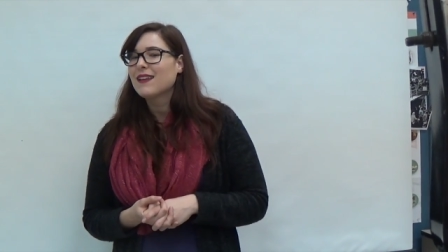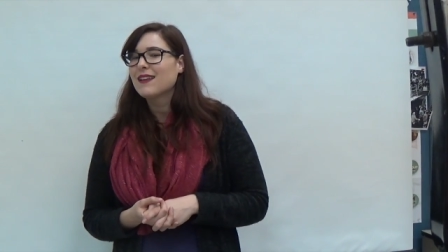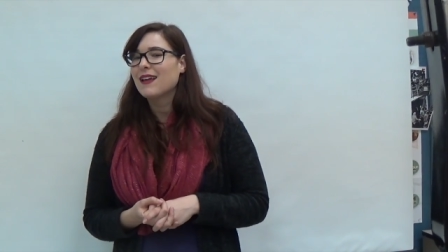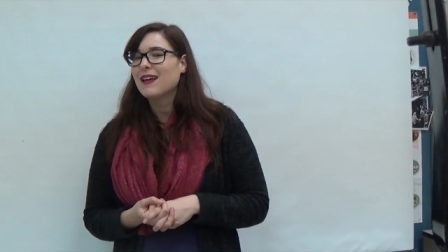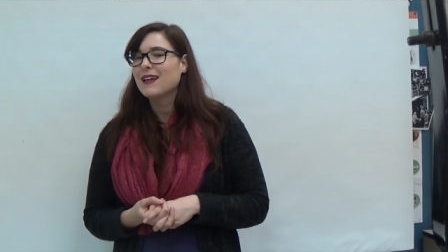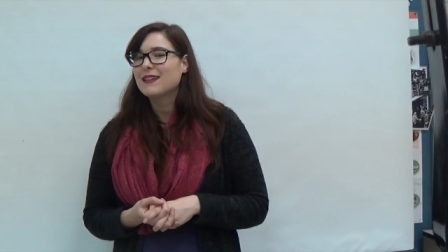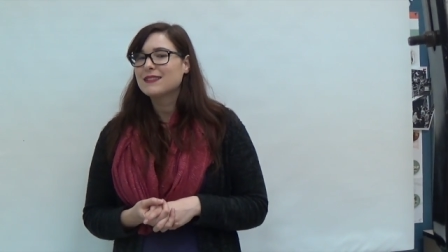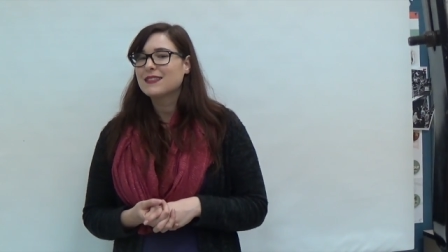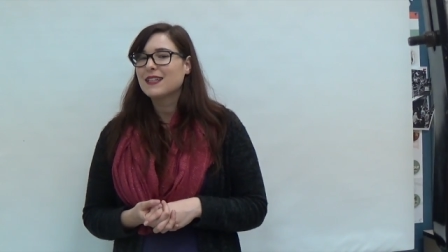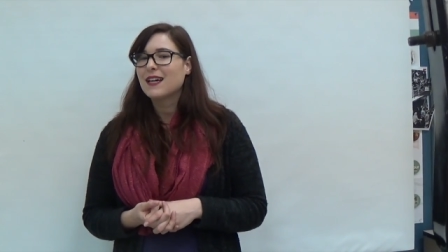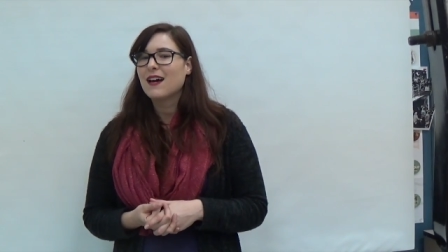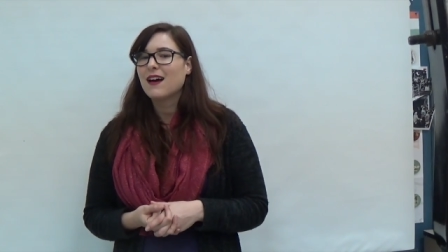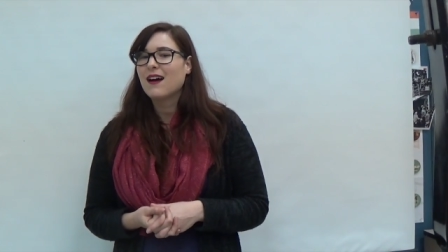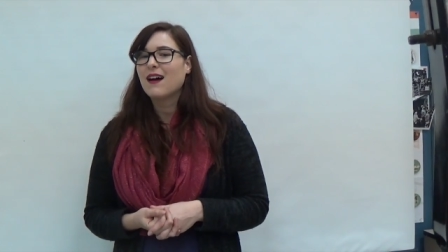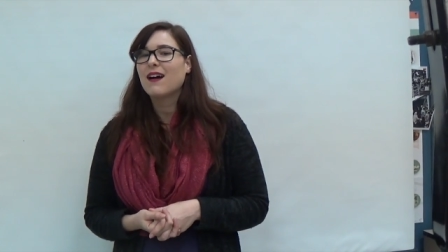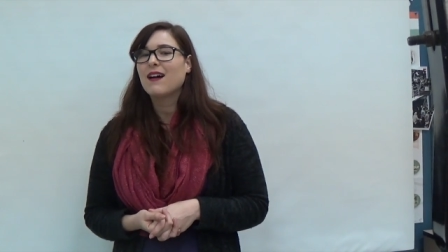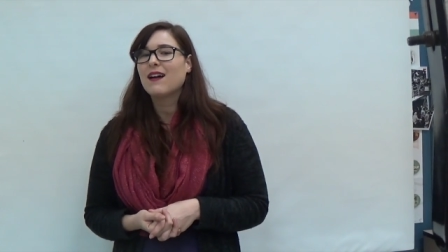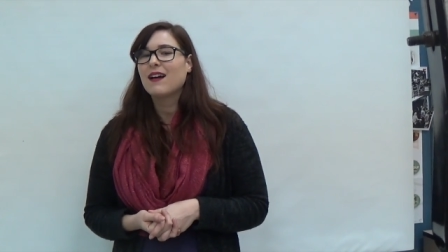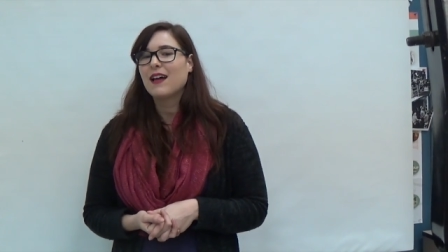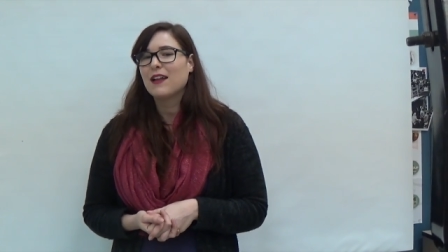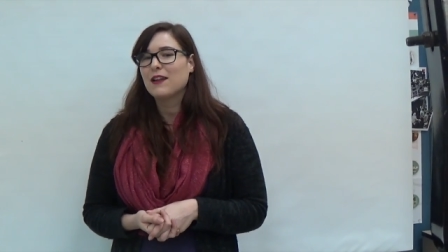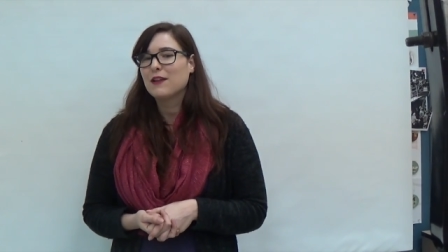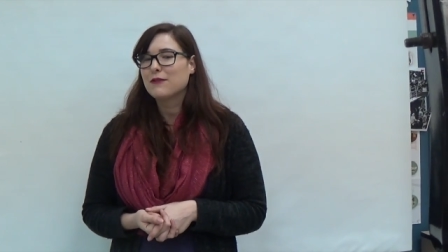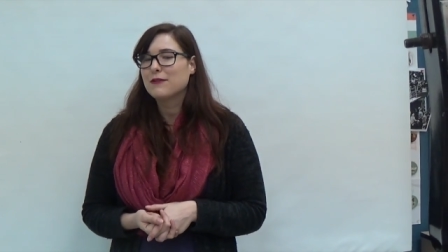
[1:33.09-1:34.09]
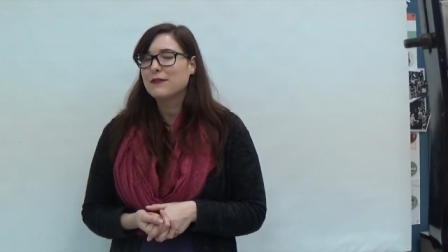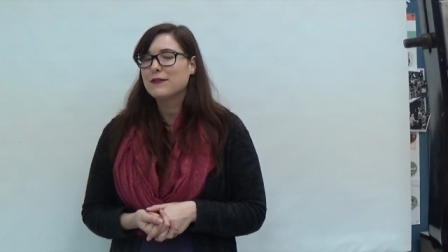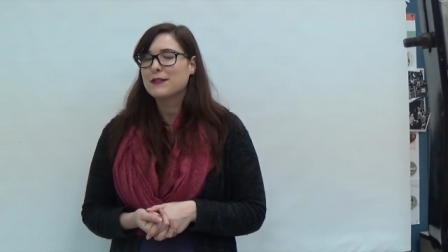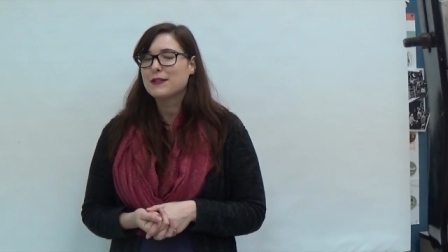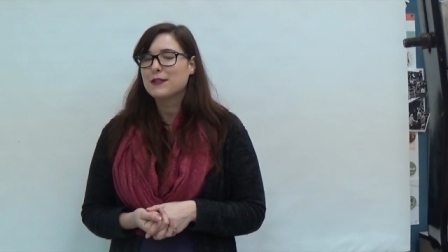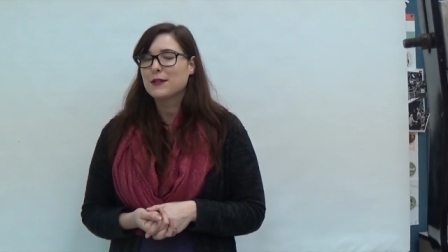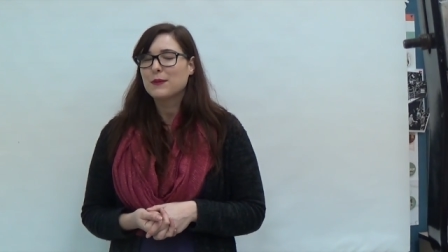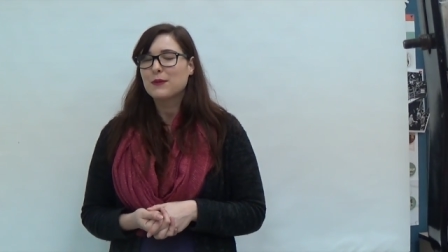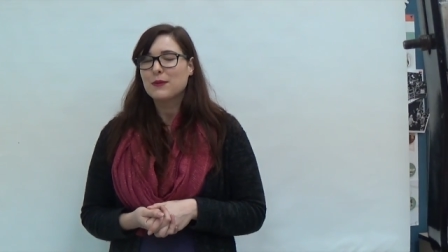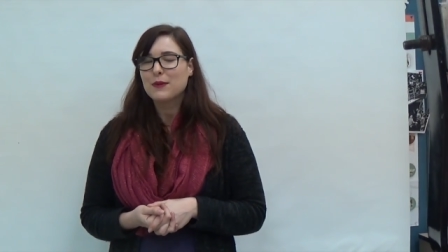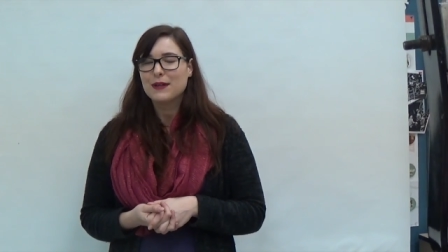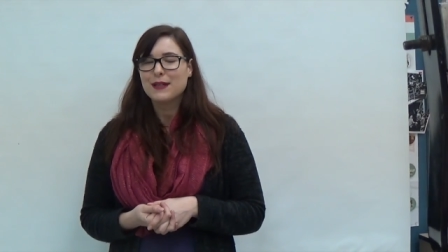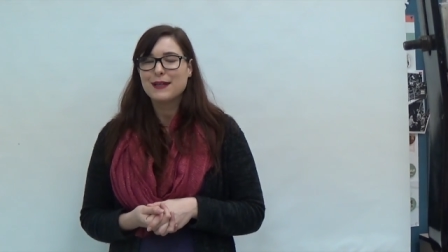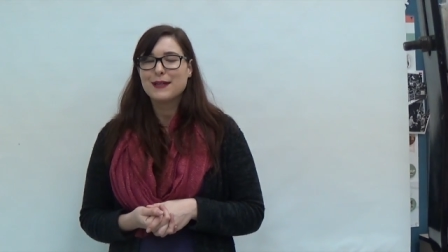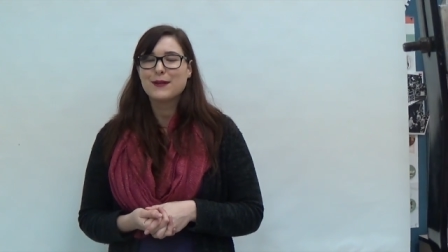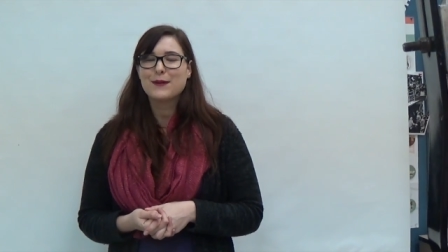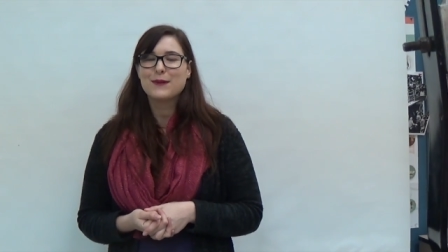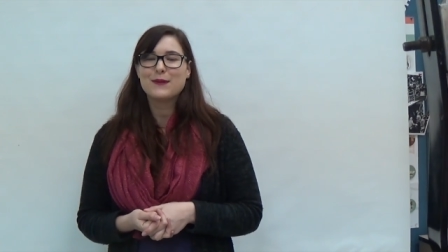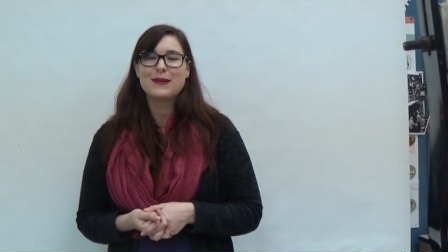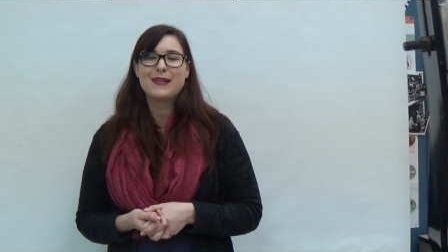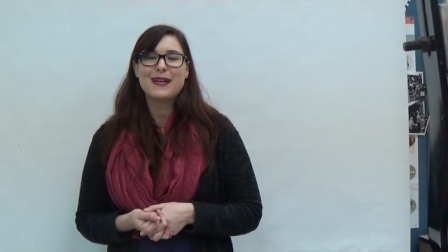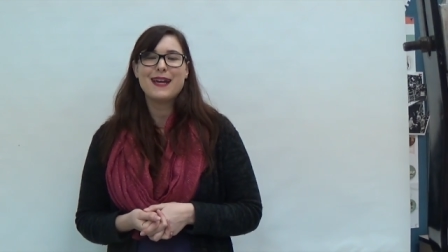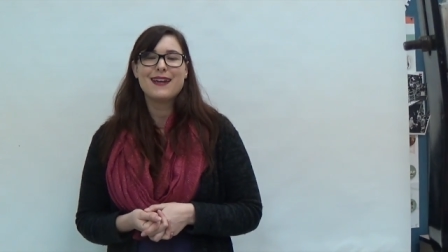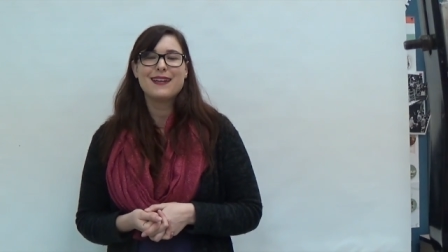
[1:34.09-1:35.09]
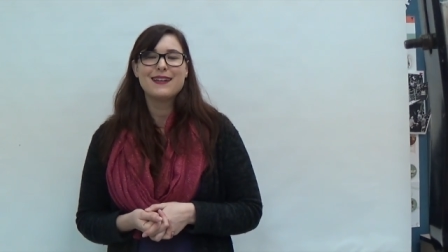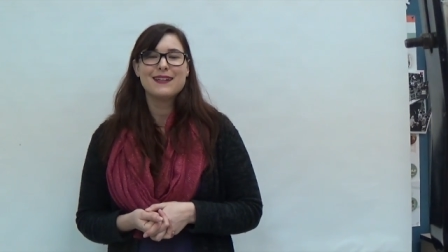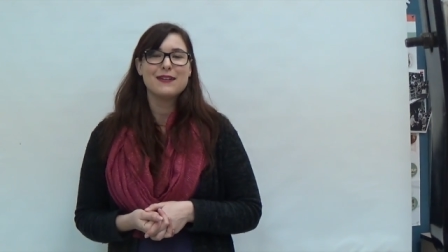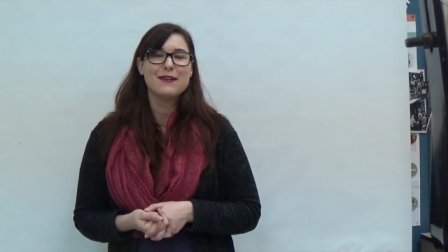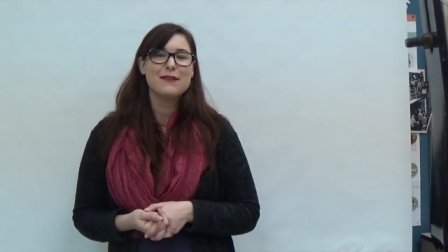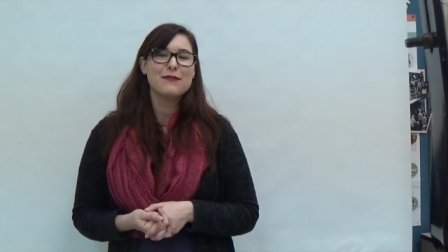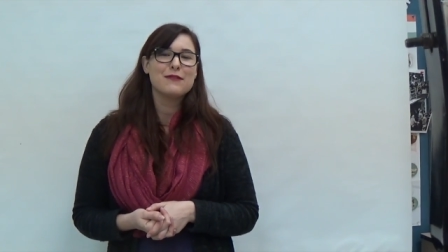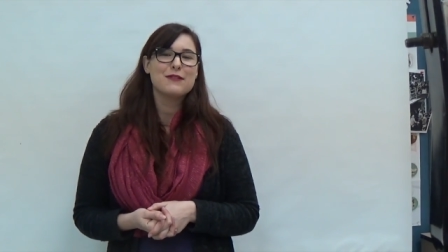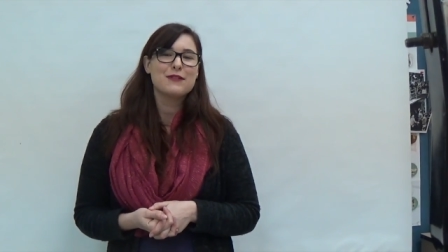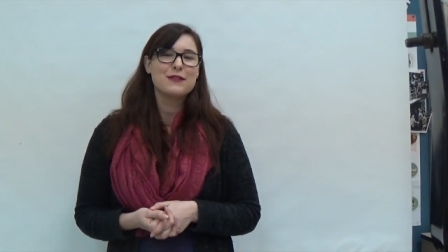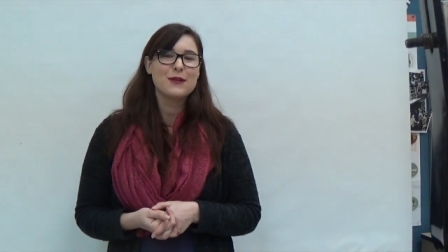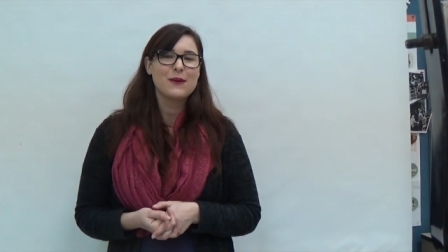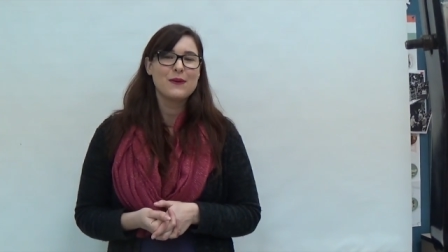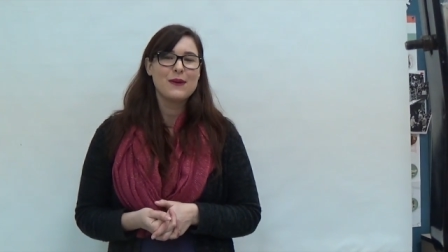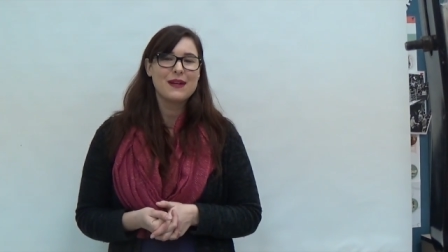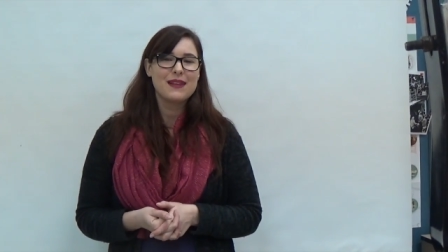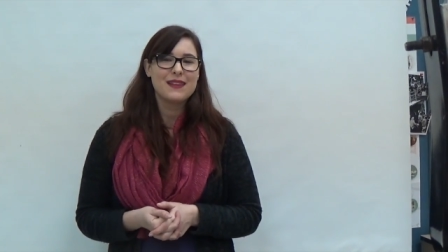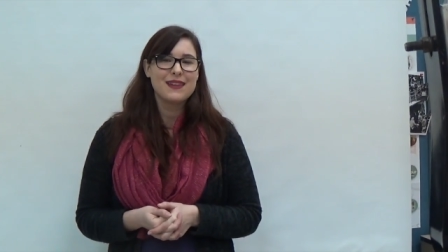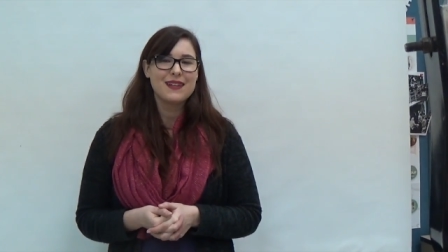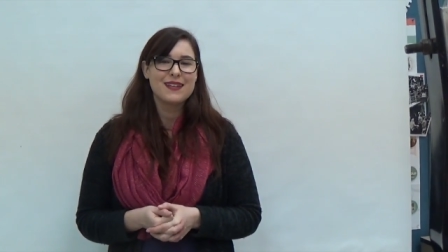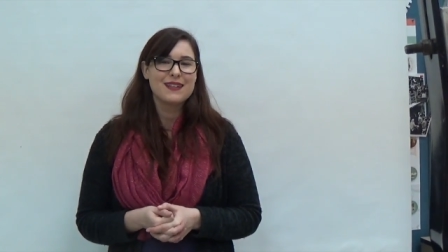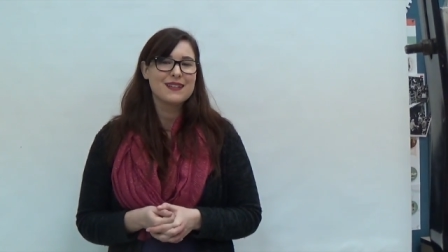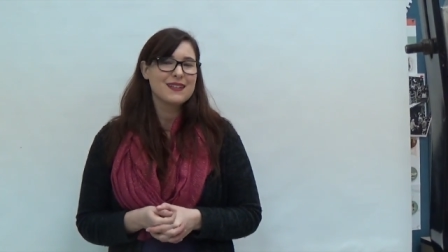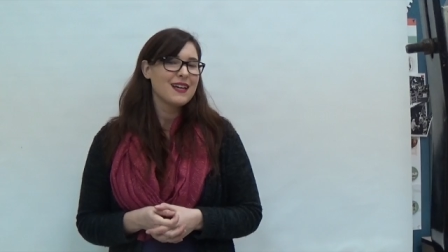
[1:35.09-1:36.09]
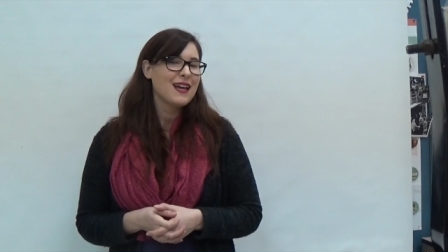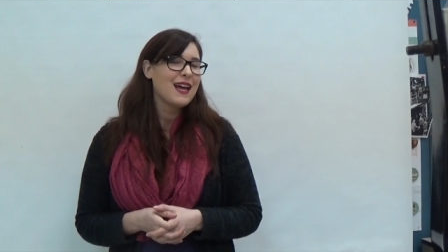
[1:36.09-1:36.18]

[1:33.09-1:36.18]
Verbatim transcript: that uh, elephants are pretty creative, so I think